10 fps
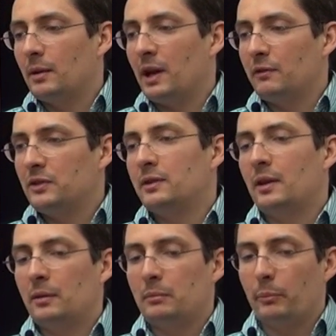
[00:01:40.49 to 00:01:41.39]
and MafG
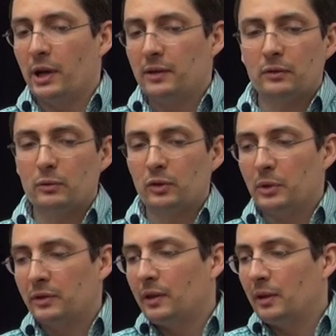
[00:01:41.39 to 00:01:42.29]
then binds to
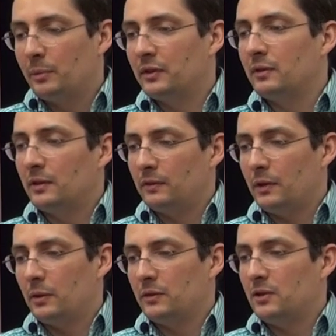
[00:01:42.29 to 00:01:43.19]
response elements in these
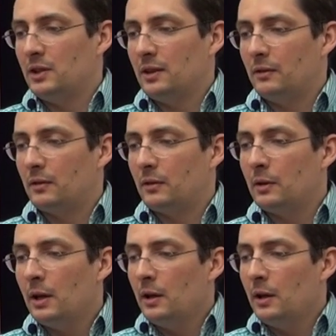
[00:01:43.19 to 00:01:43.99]
various genes and